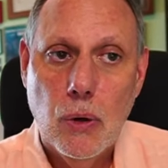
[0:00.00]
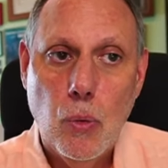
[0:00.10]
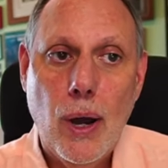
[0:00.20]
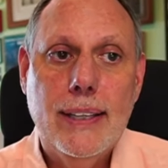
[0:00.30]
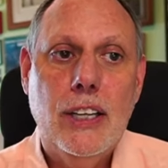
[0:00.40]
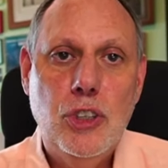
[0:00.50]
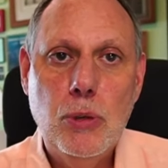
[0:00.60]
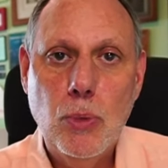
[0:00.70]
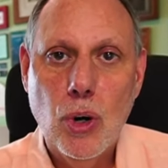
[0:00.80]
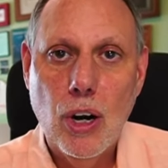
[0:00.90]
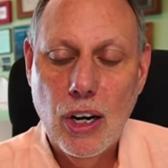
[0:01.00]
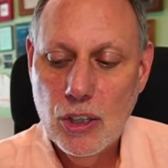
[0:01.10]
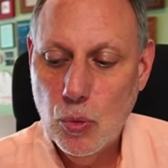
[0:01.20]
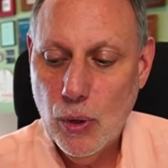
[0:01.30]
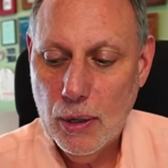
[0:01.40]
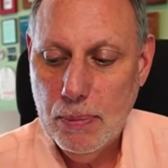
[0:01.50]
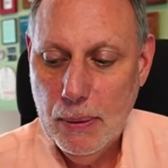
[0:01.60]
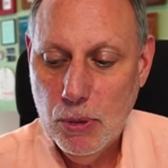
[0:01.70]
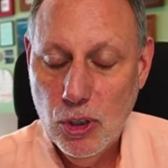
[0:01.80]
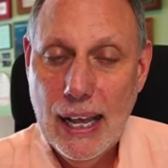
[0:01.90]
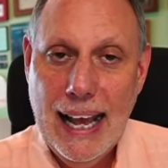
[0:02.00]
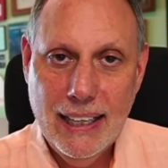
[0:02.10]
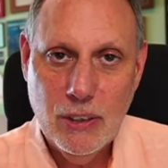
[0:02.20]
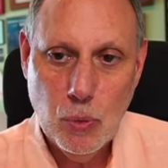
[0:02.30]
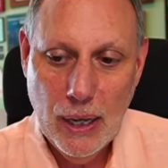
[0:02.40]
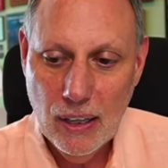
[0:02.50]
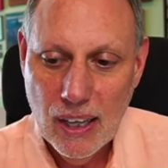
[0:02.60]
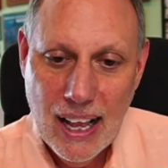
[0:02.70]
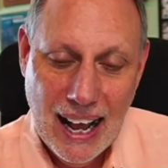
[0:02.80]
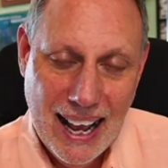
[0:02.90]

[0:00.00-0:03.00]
Why not do more art where people act well?